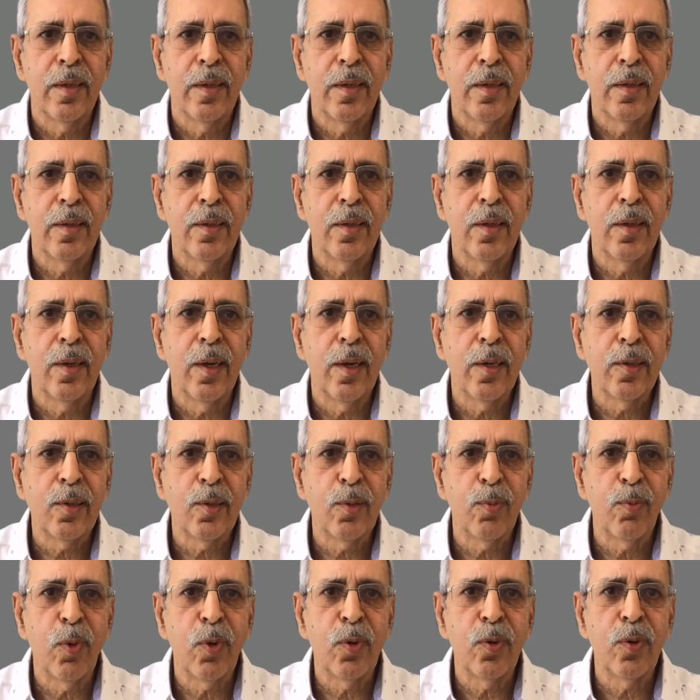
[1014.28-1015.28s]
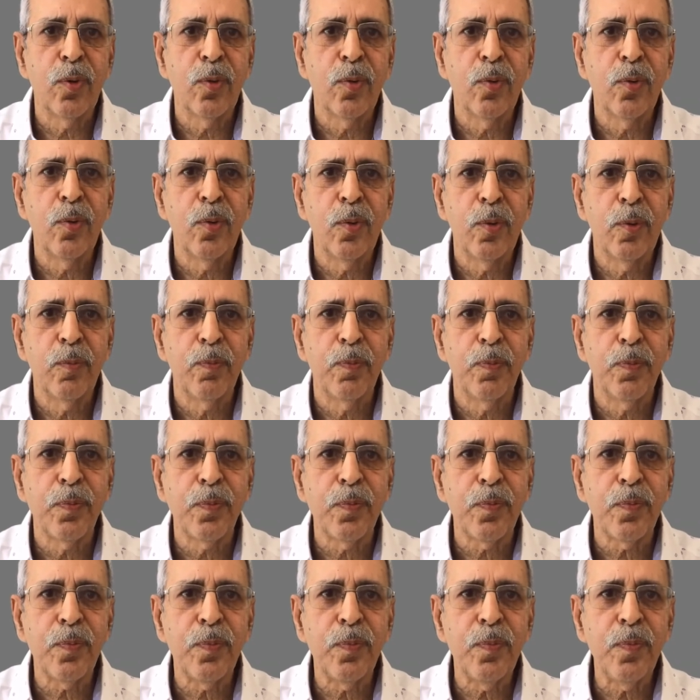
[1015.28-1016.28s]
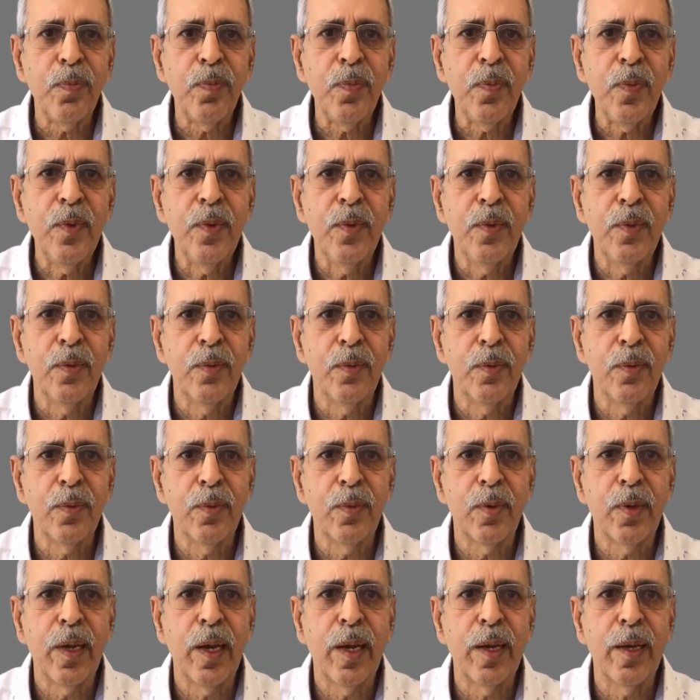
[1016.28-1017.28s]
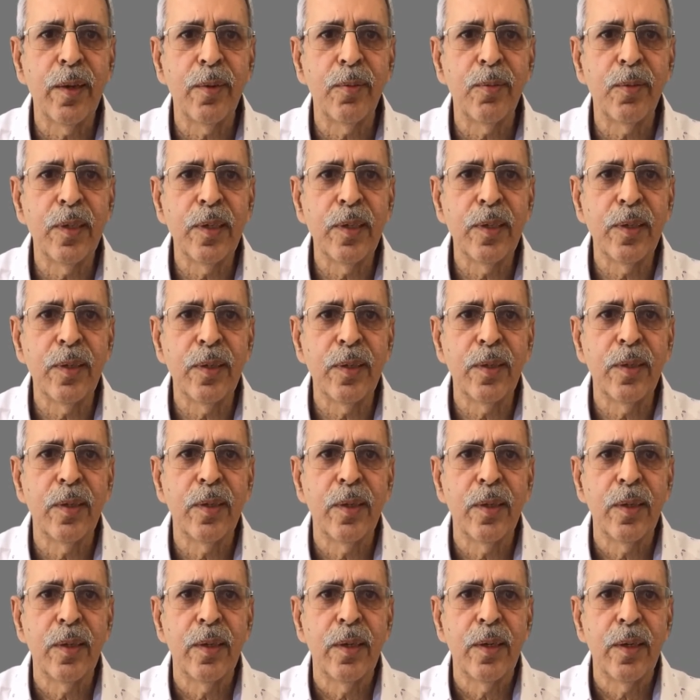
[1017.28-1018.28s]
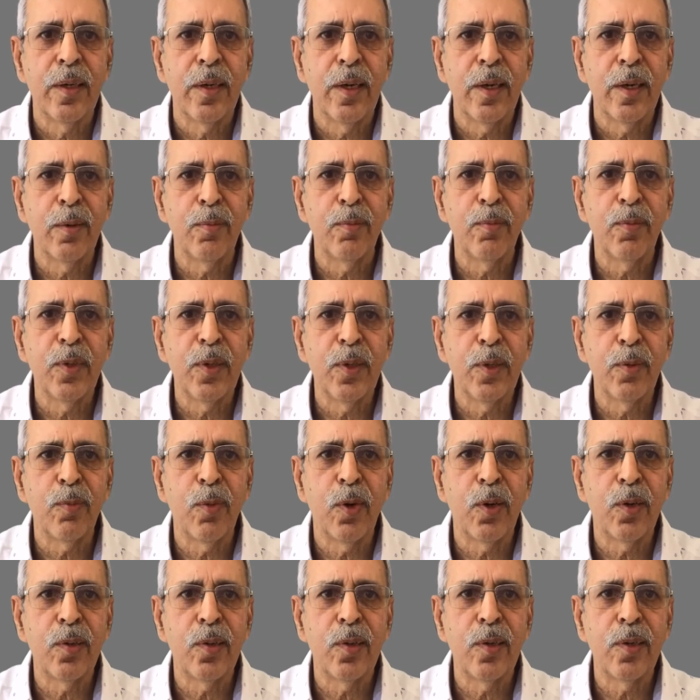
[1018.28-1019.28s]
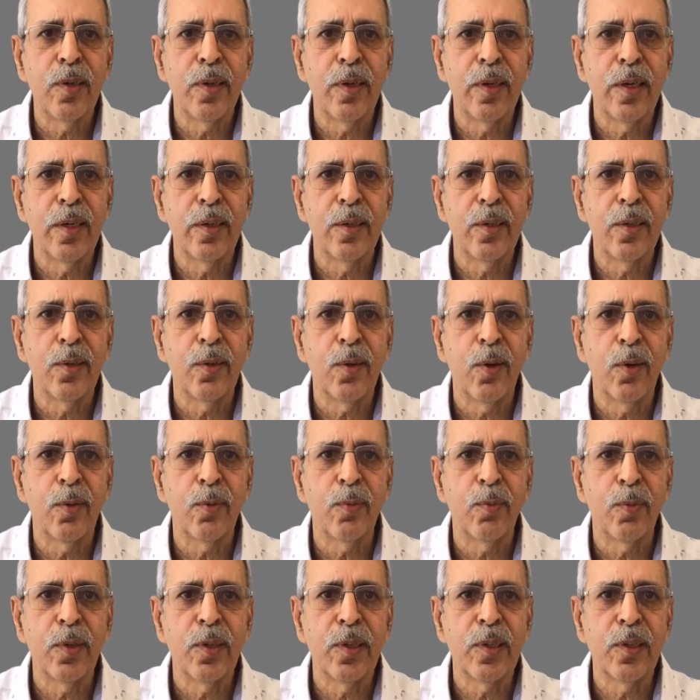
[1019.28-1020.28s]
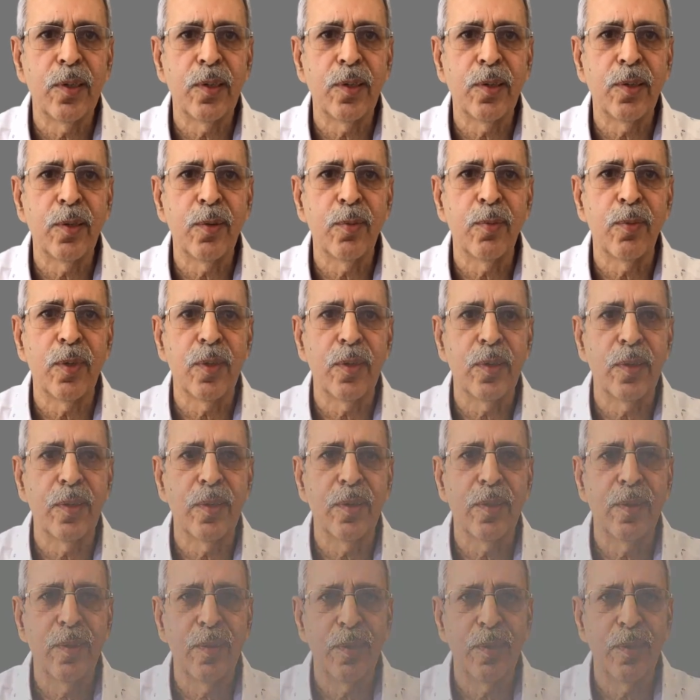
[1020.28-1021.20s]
In the next module, we will have the MBA model and the corporate Rishi model.